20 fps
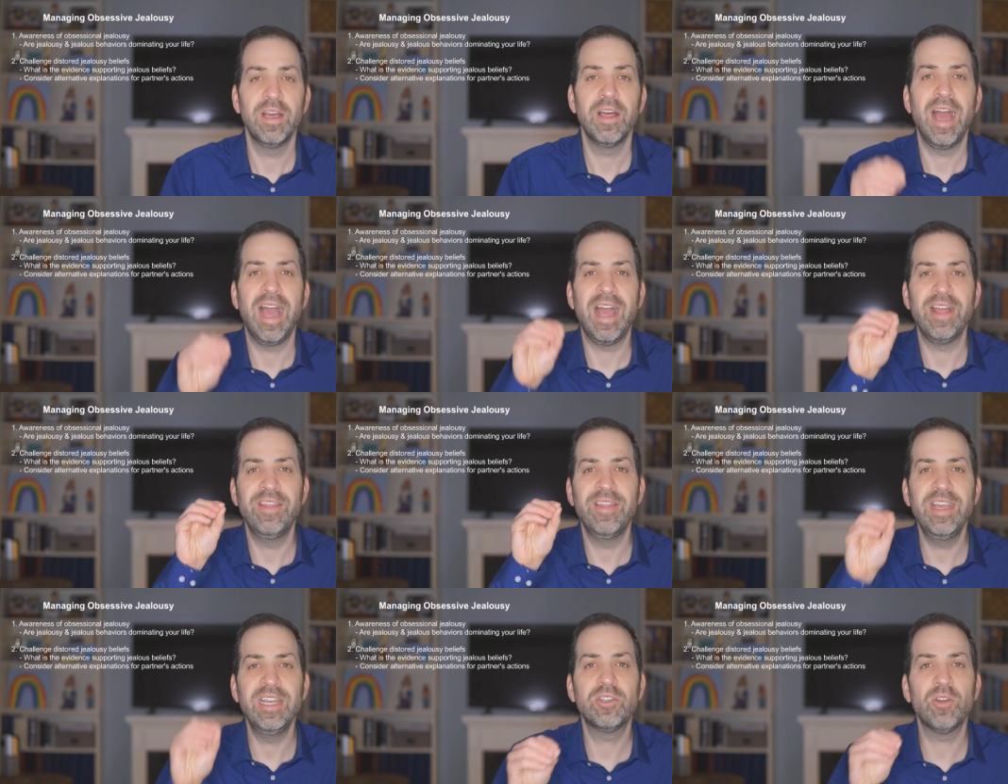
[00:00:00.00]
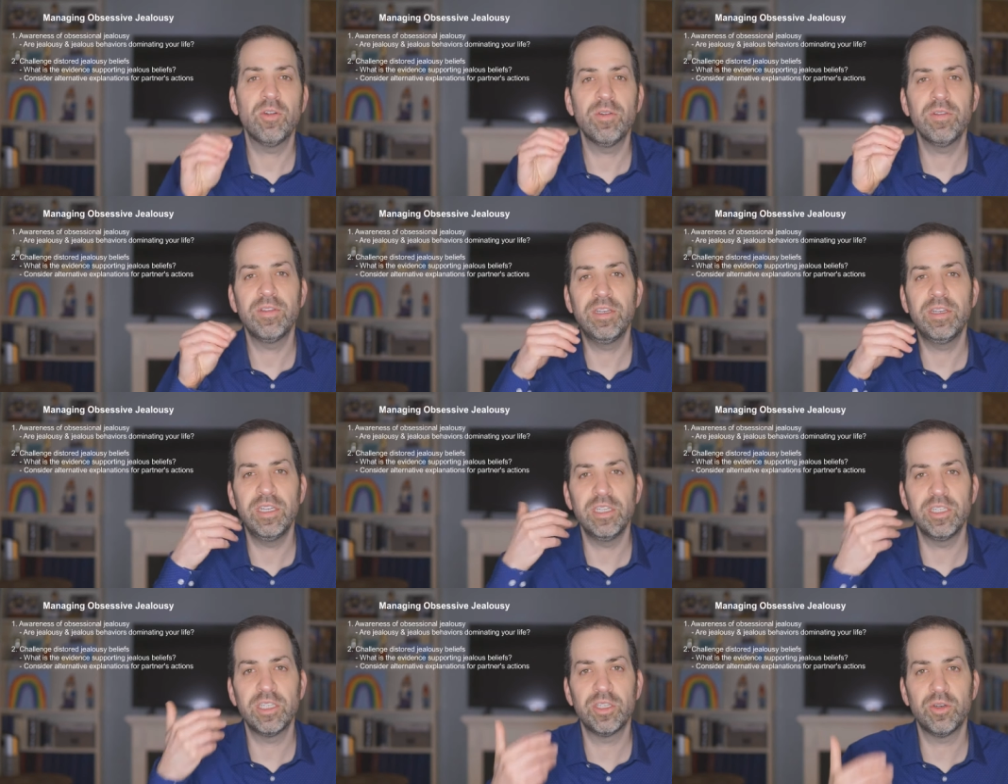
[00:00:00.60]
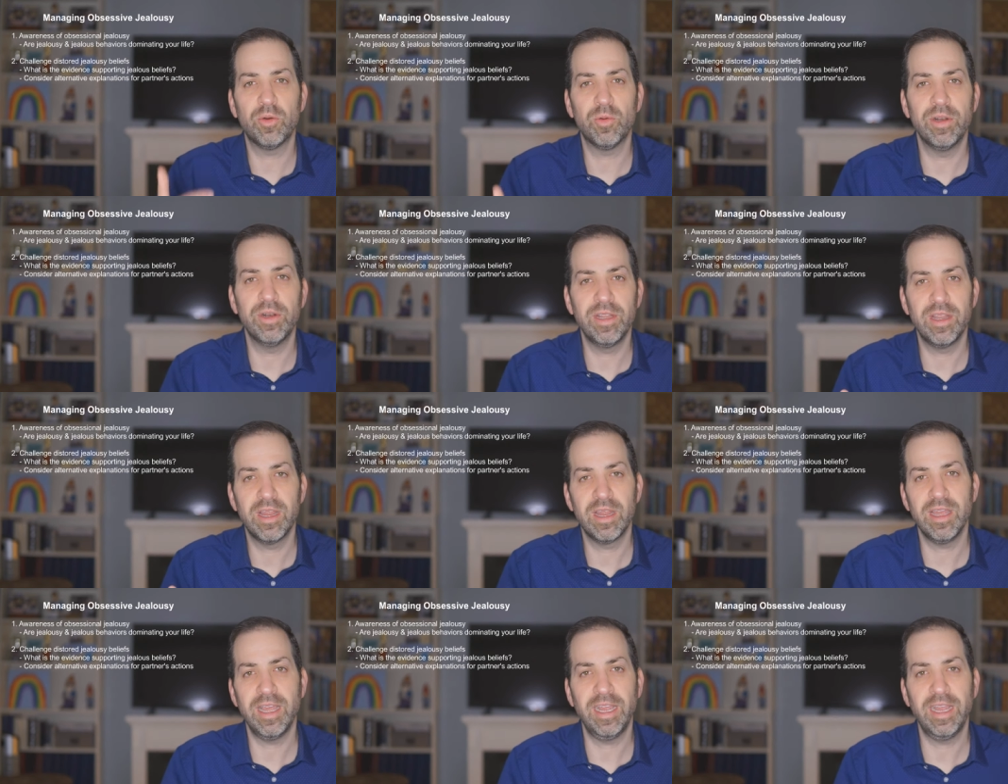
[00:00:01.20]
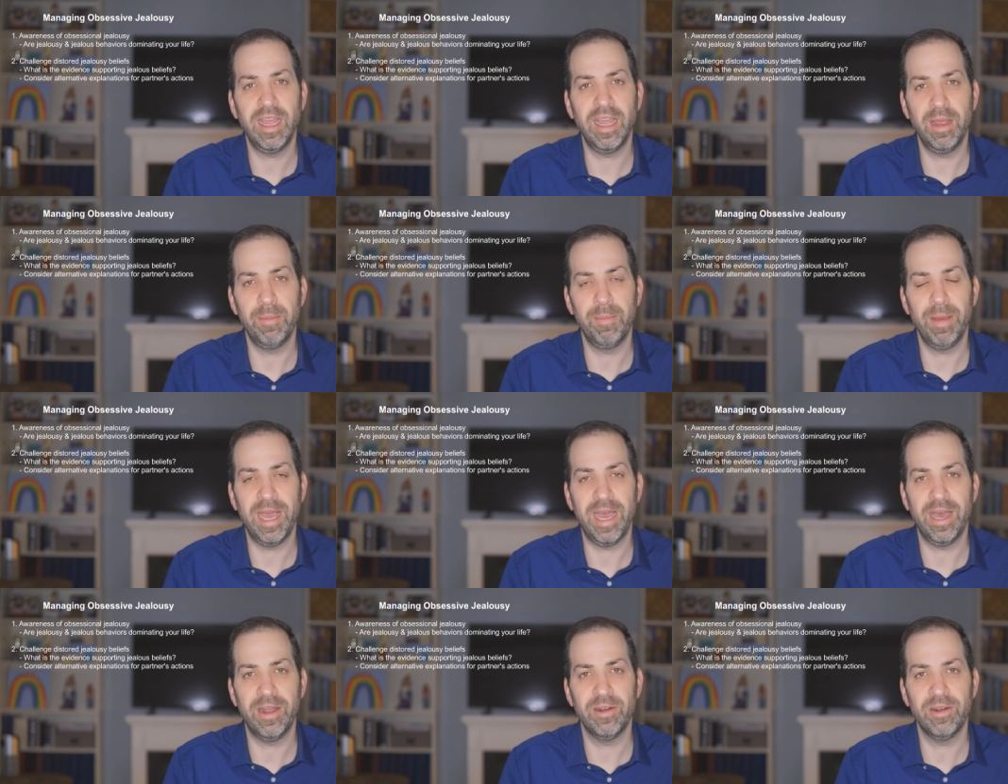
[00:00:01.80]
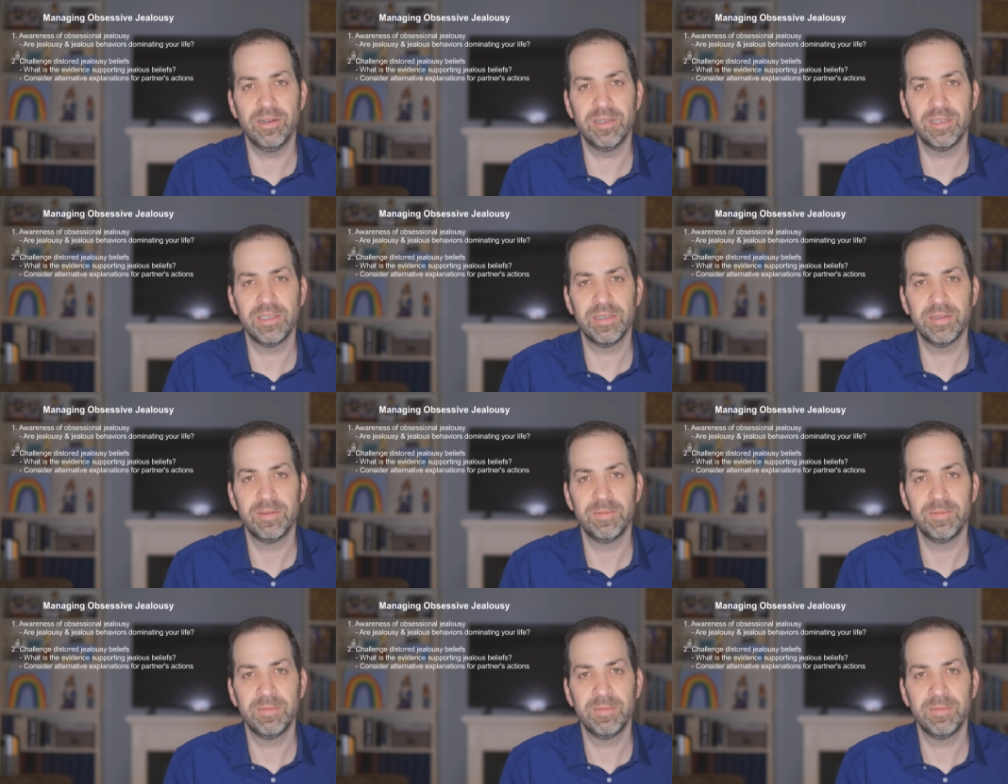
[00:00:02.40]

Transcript: And these are the distorted thinking patterns.